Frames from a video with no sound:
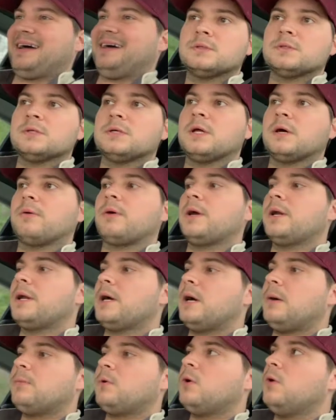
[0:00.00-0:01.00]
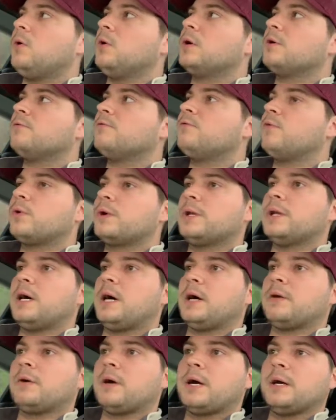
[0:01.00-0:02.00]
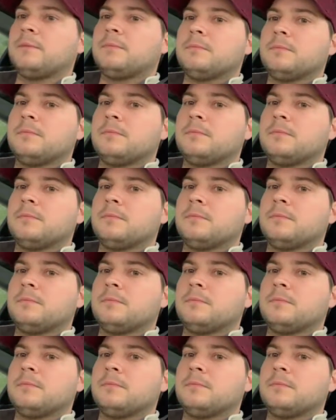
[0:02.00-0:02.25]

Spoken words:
See, like right now I'm going 49, right?